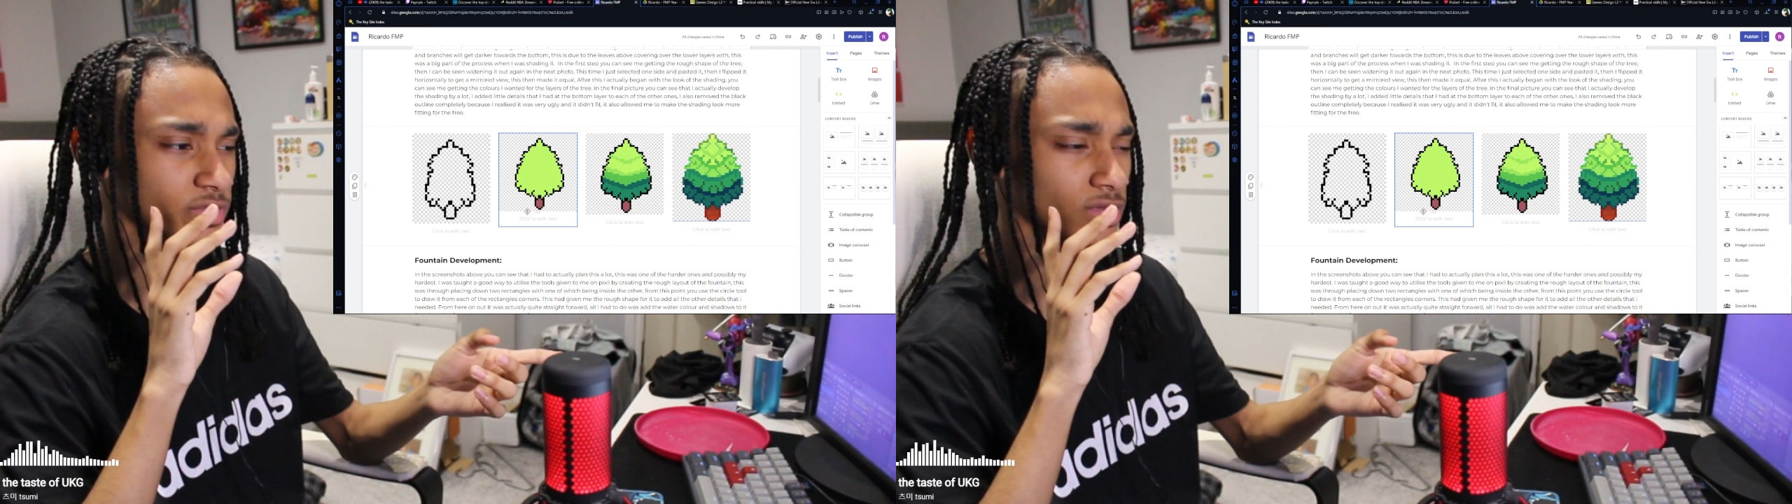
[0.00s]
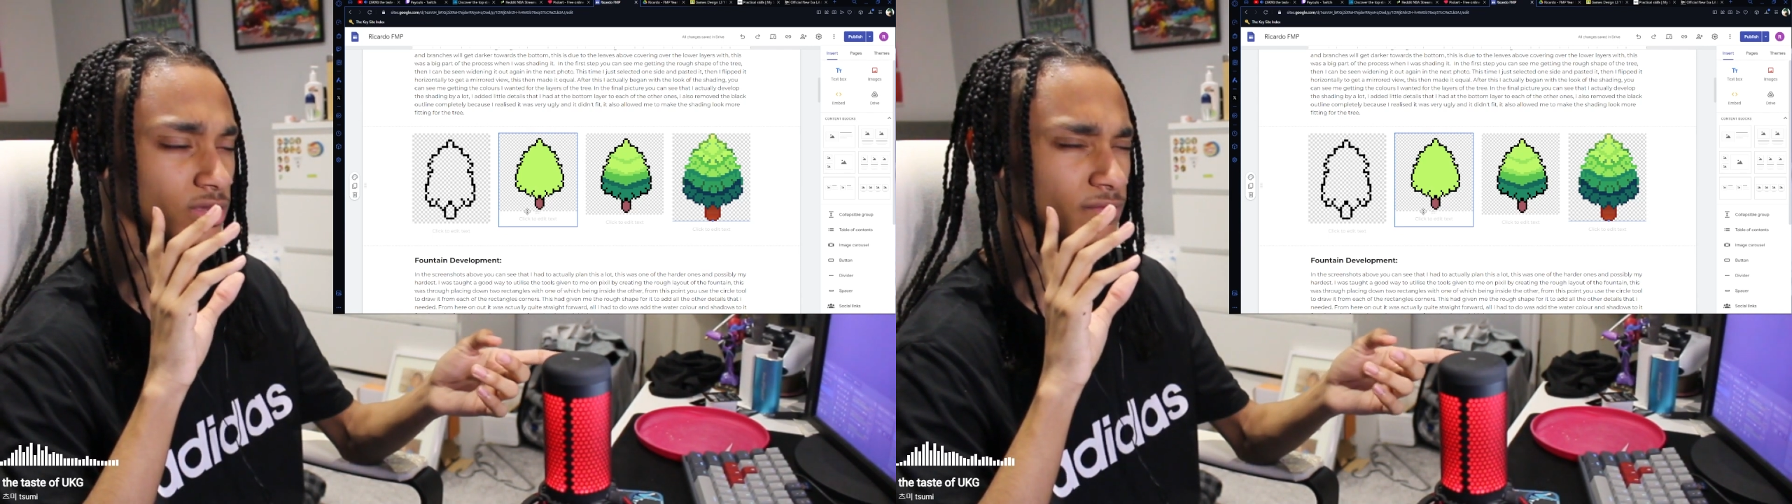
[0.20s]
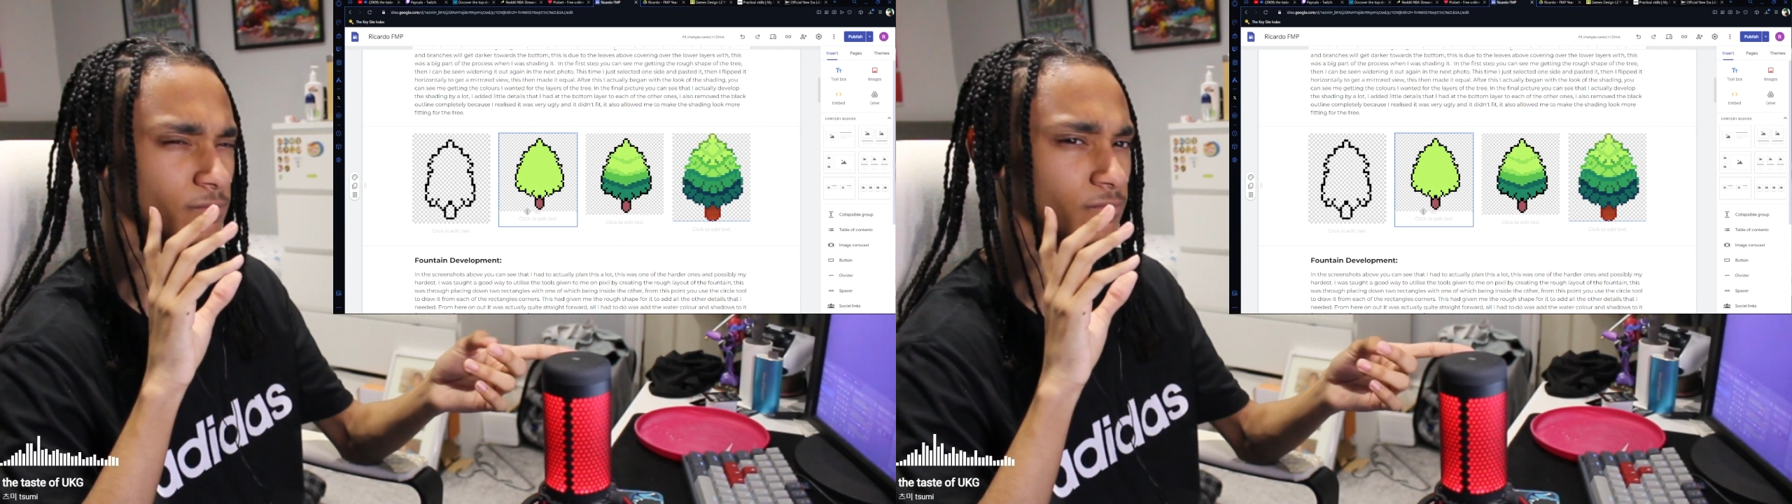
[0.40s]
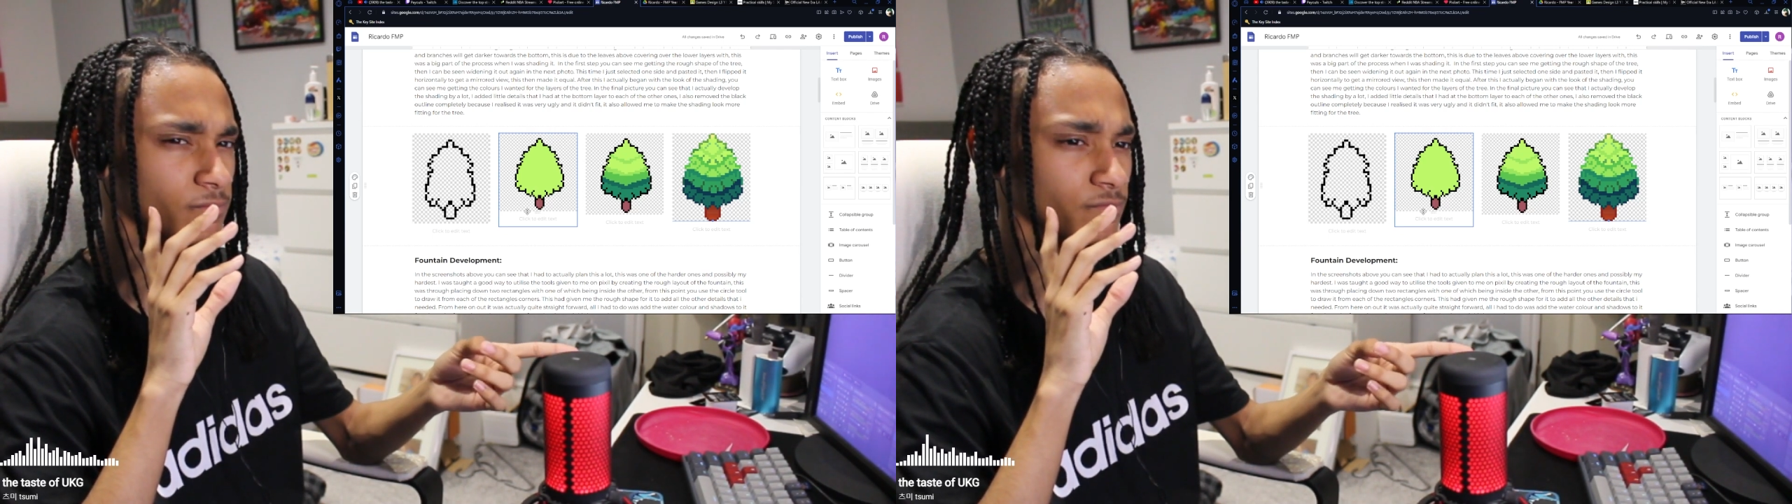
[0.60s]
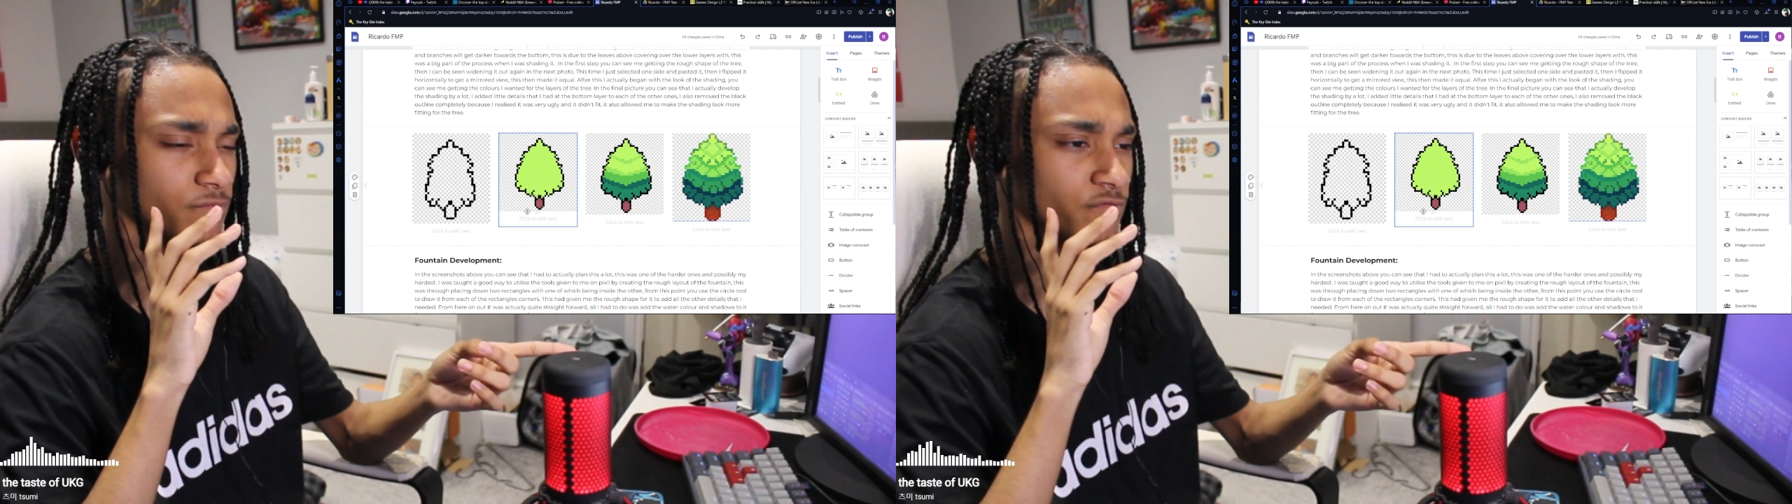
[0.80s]
it
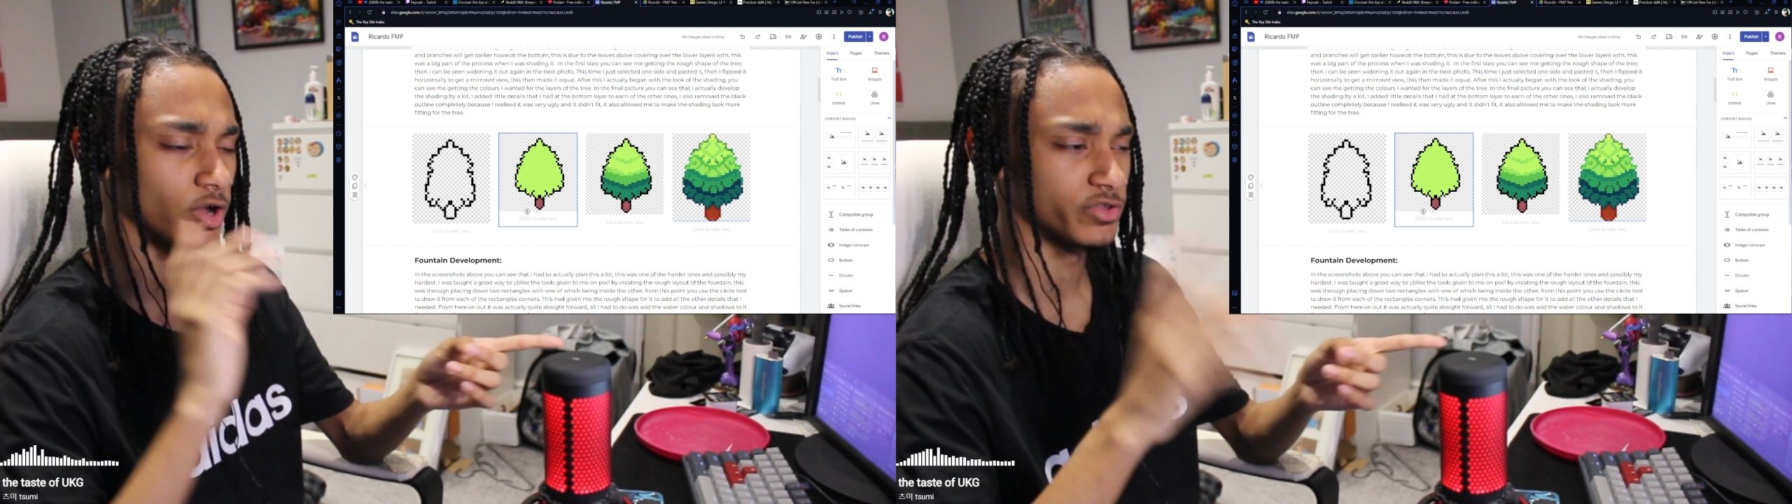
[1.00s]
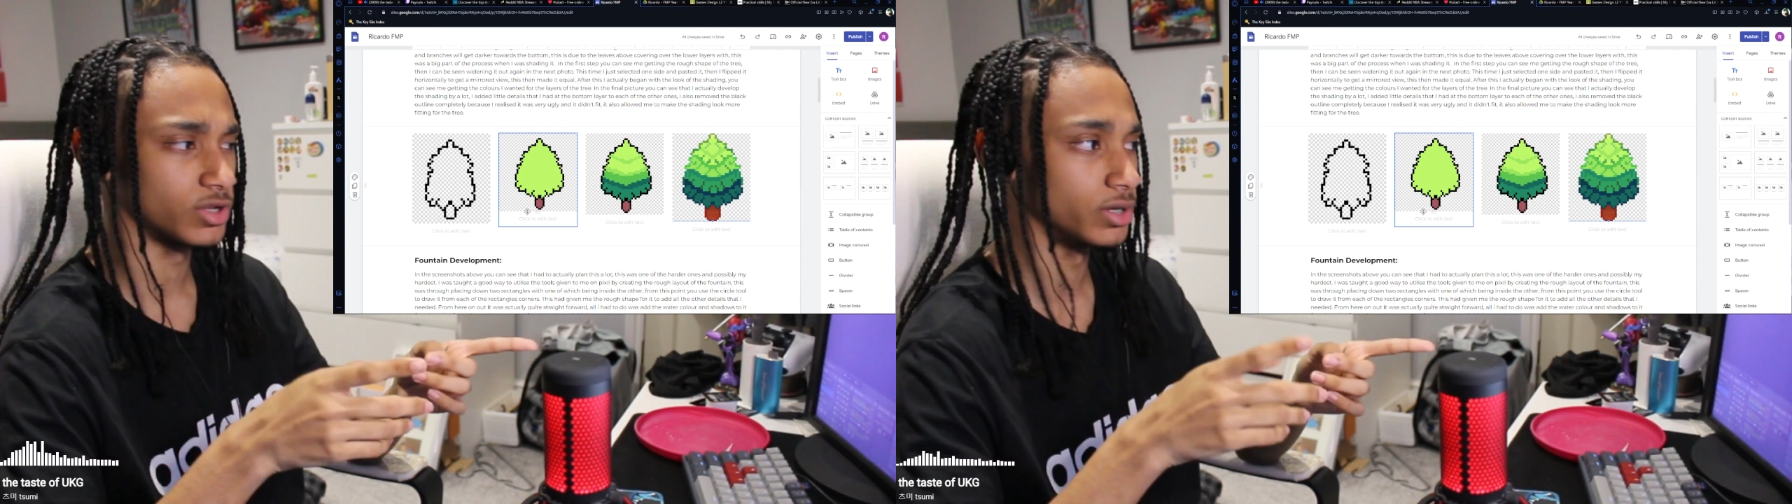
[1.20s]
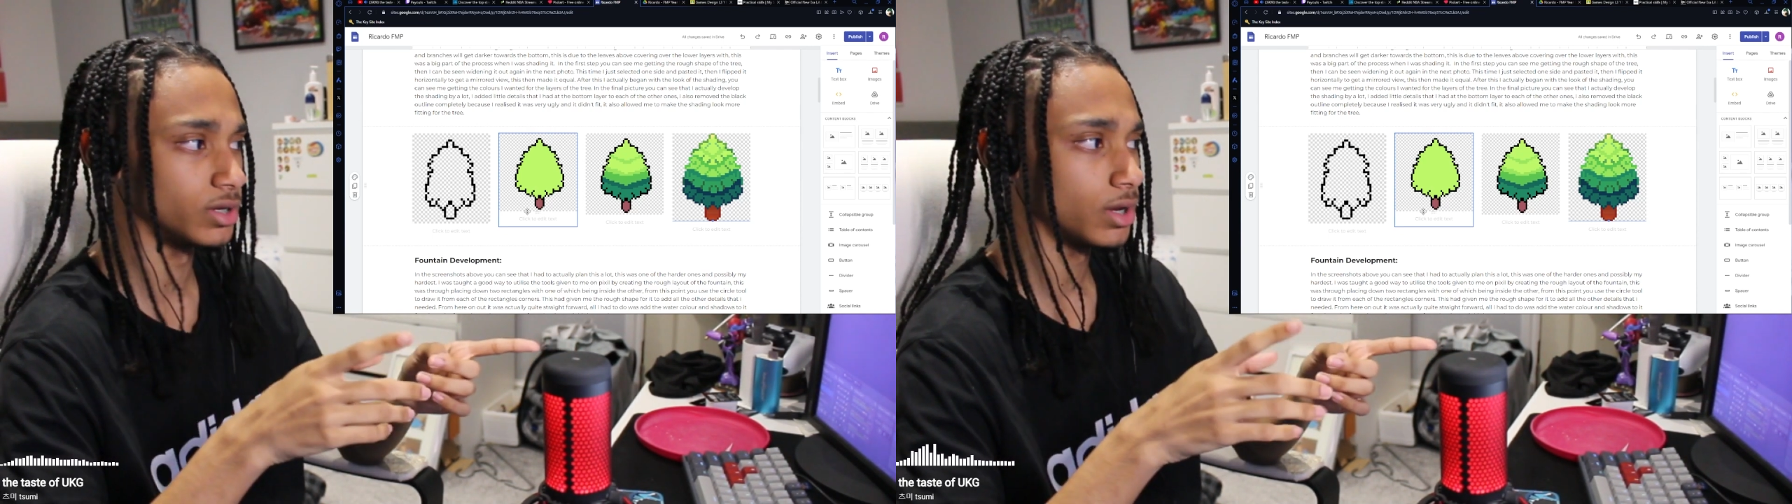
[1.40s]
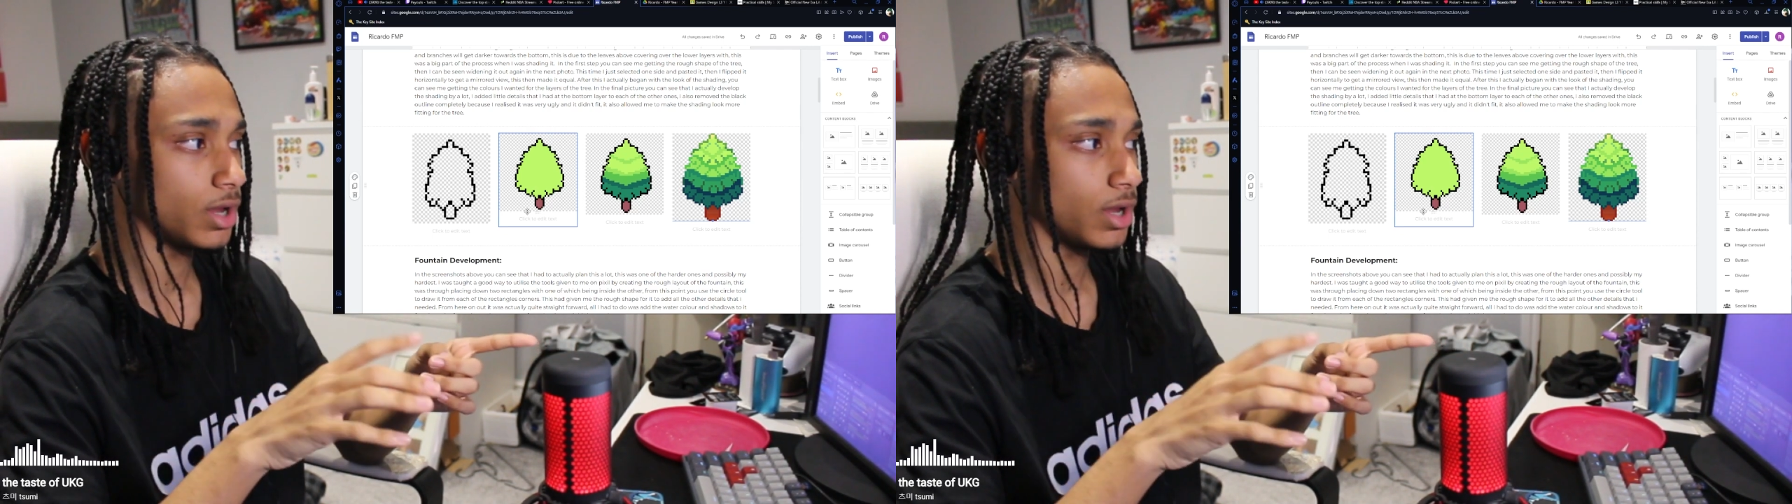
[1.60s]
vertically,